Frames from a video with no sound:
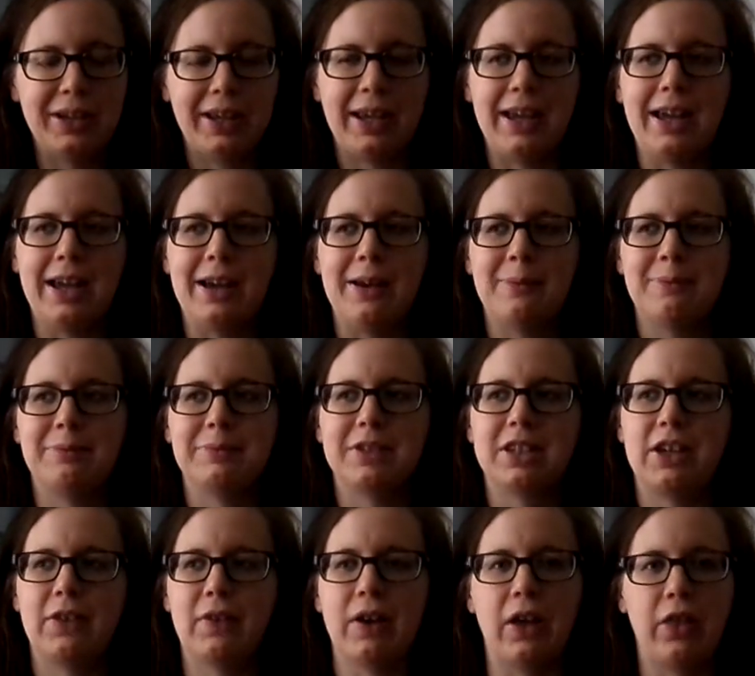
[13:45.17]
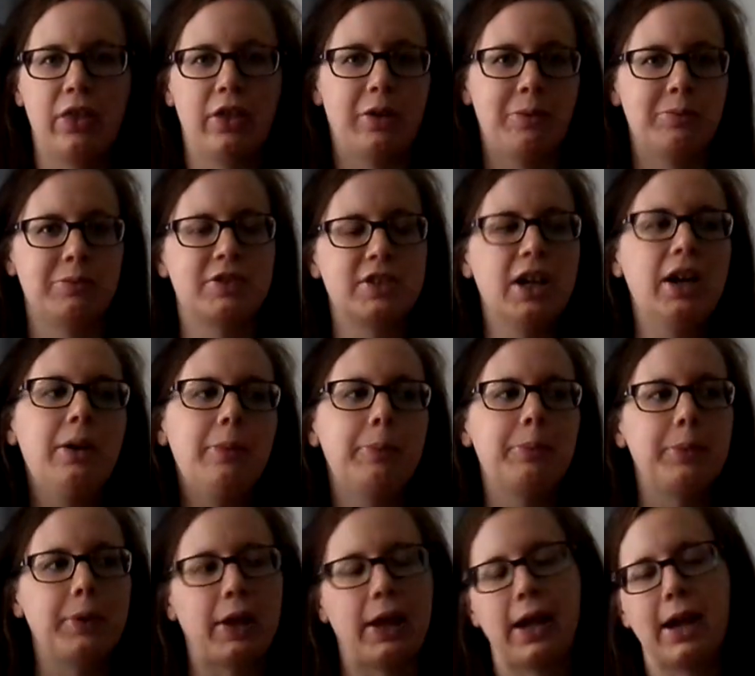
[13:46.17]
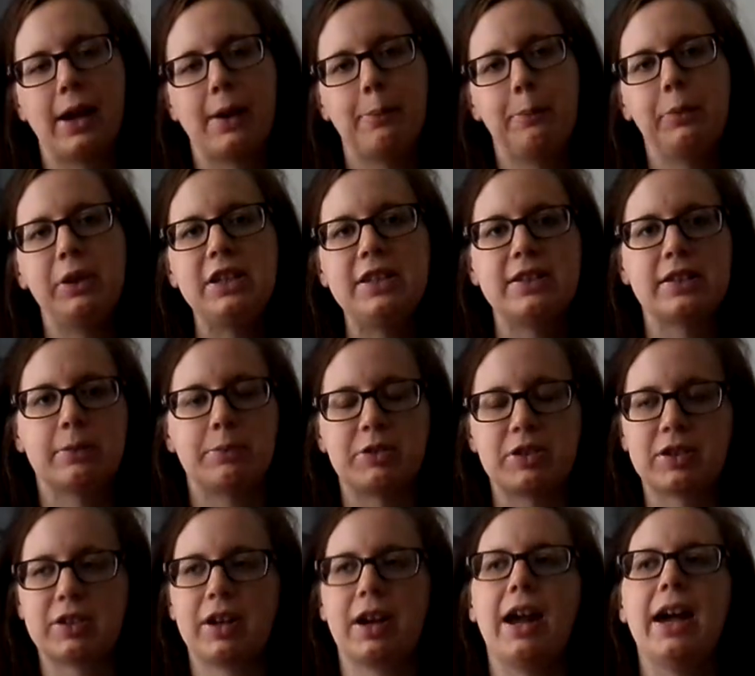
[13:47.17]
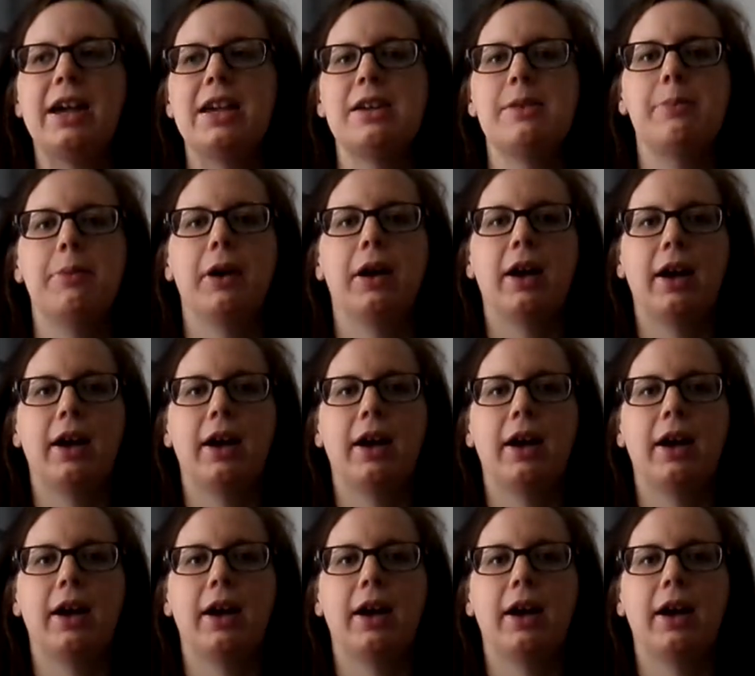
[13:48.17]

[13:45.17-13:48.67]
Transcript: Um, give it a thumbs up. Um, please subscribe.